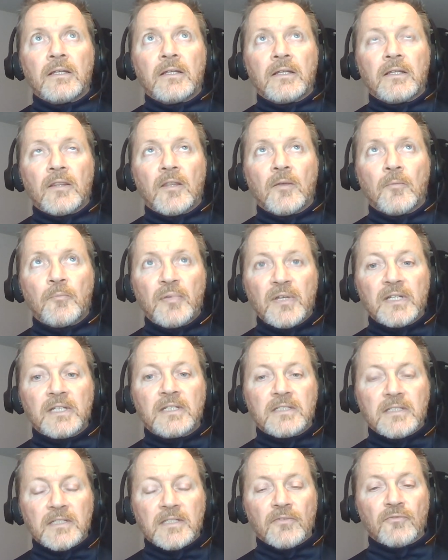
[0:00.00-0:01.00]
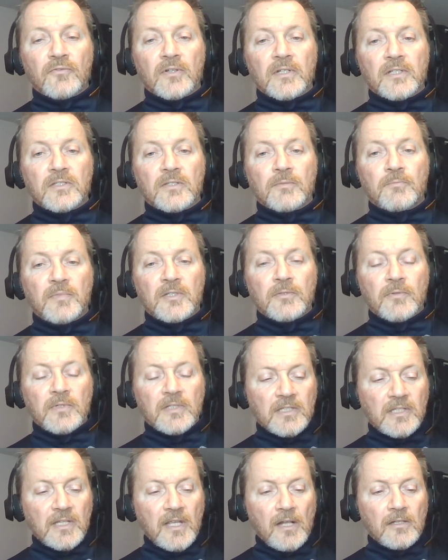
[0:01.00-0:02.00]
The big difference between
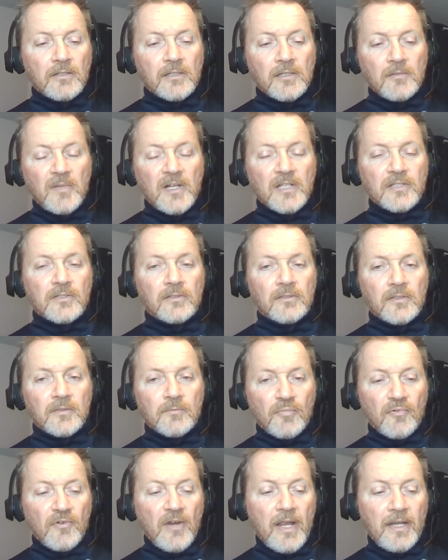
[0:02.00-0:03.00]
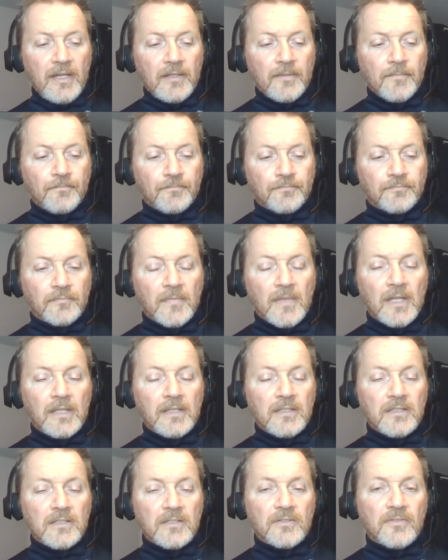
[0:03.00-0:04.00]
skeletal muscle and brain
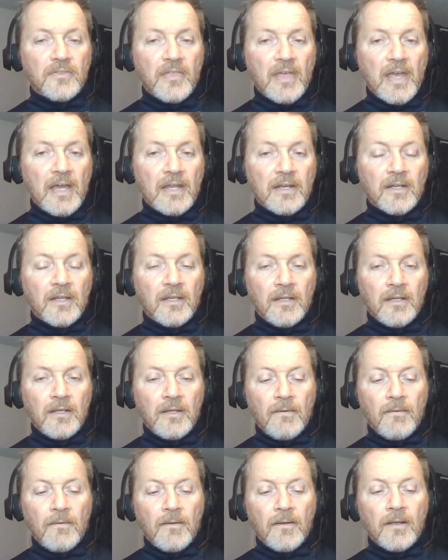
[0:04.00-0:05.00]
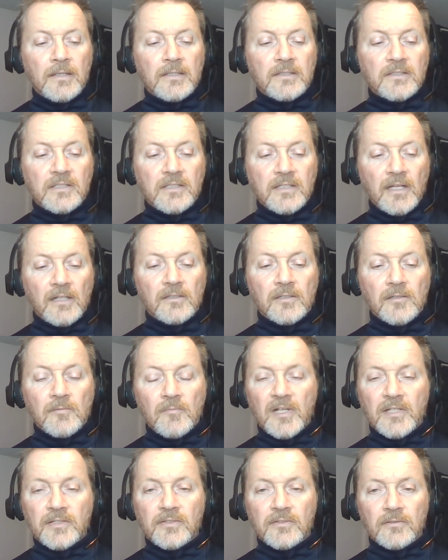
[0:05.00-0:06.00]
is that skeletal
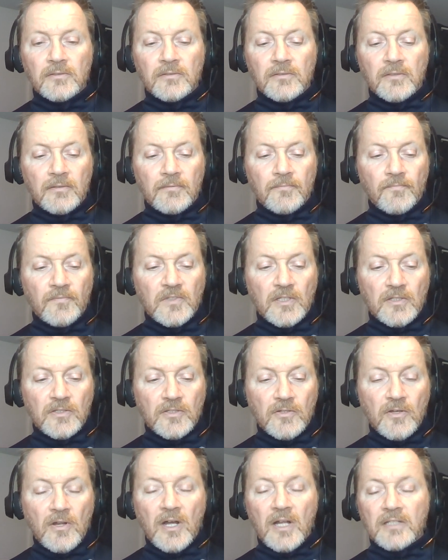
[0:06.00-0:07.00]
muscle does not